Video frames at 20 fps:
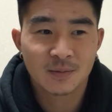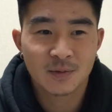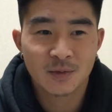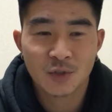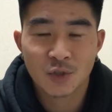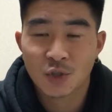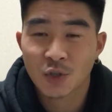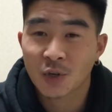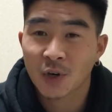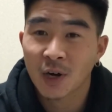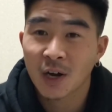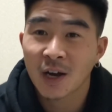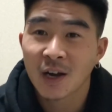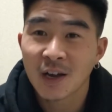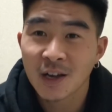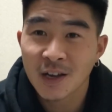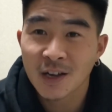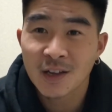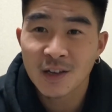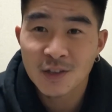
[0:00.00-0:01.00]

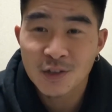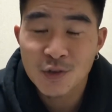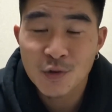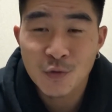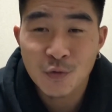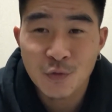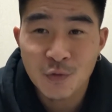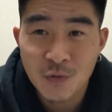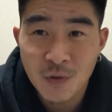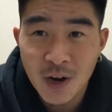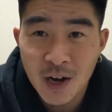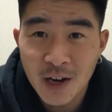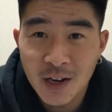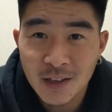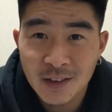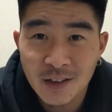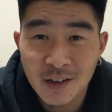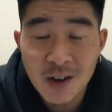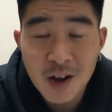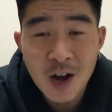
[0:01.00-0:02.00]
try to
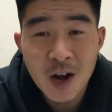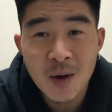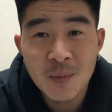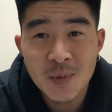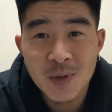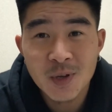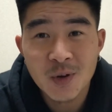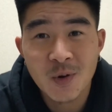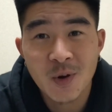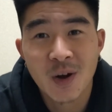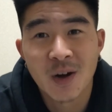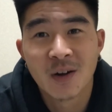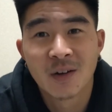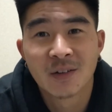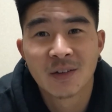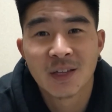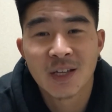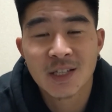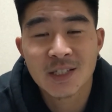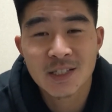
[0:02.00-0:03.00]
find a common ground.
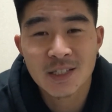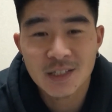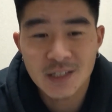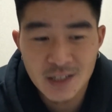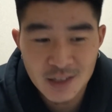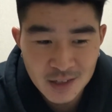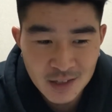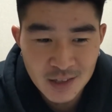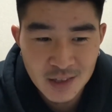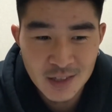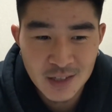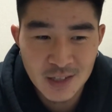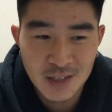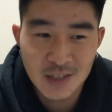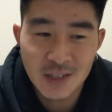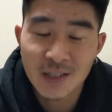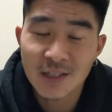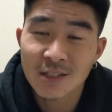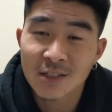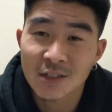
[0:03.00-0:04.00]
That's another thing,
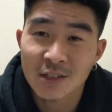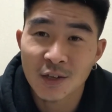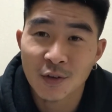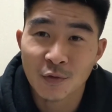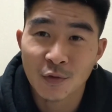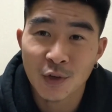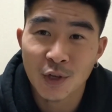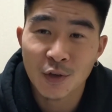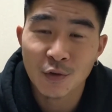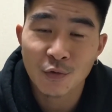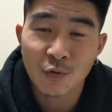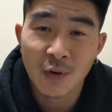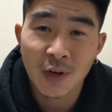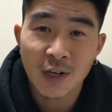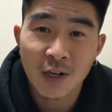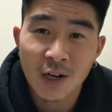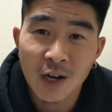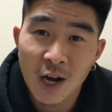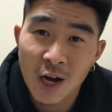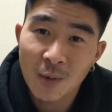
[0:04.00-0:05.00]
is if you can find
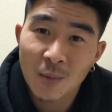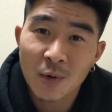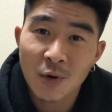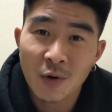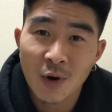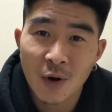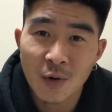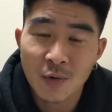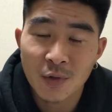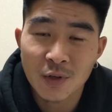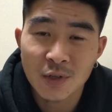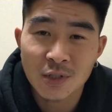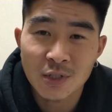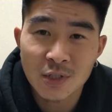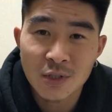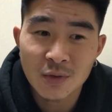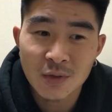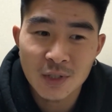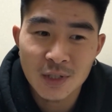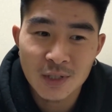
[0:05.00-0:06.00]
a common ground with your
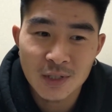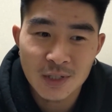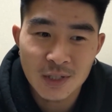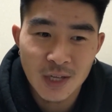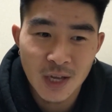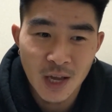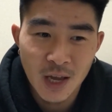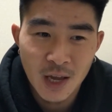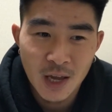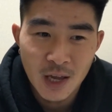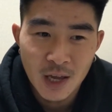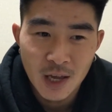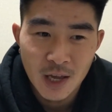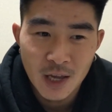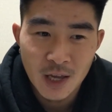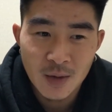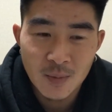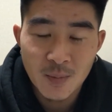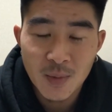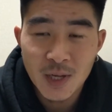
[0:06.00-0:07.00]
students,
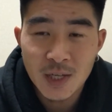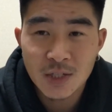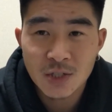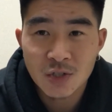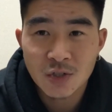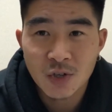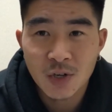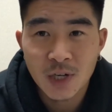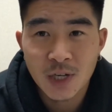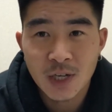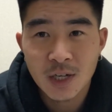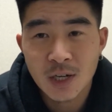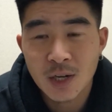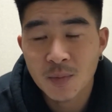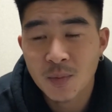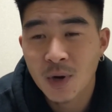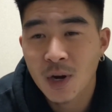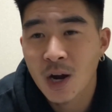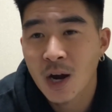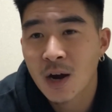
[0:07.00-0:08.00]
it makes striking
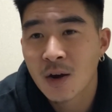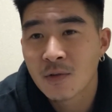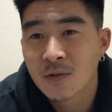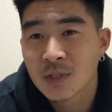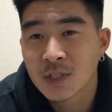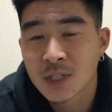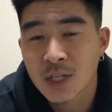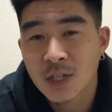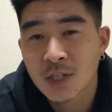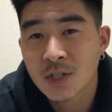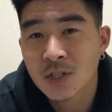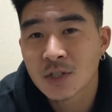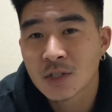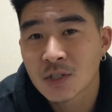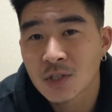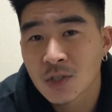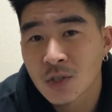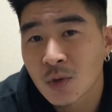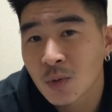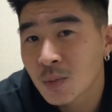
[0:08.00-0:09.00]
up a conversation
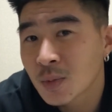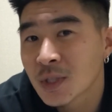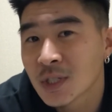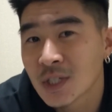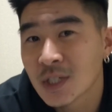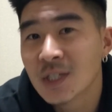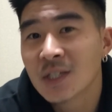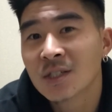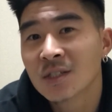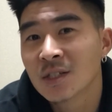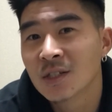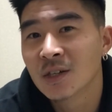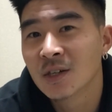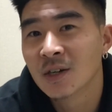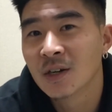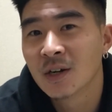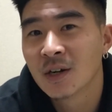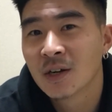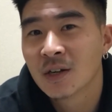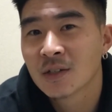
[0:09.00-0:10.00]
so much easier.
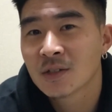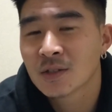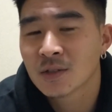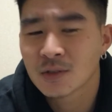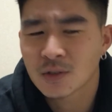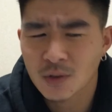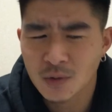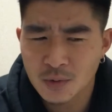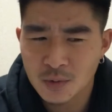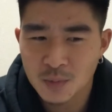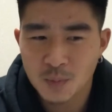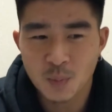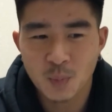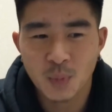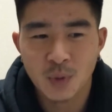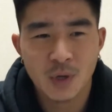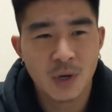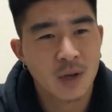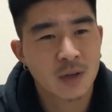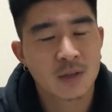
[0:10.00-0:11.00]
So don't
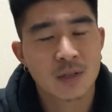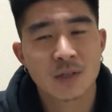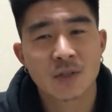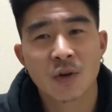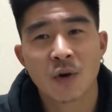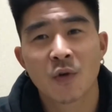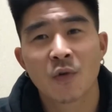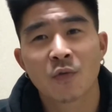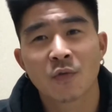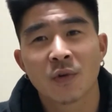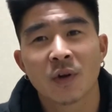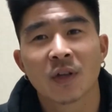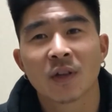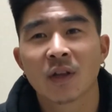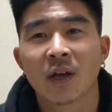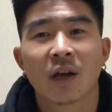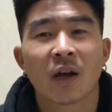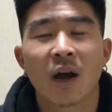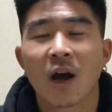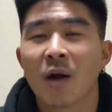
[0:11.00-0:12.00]
put on this whole front
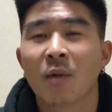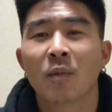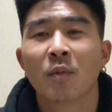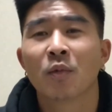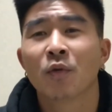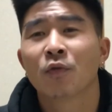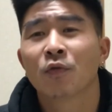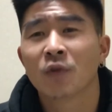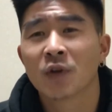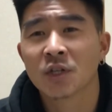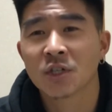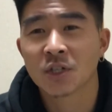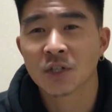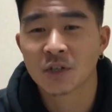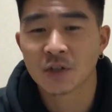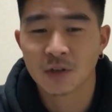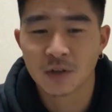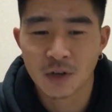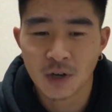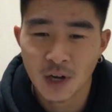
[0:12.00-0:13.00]
like, I'm a
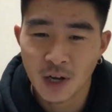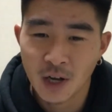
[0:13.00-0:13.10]
professional,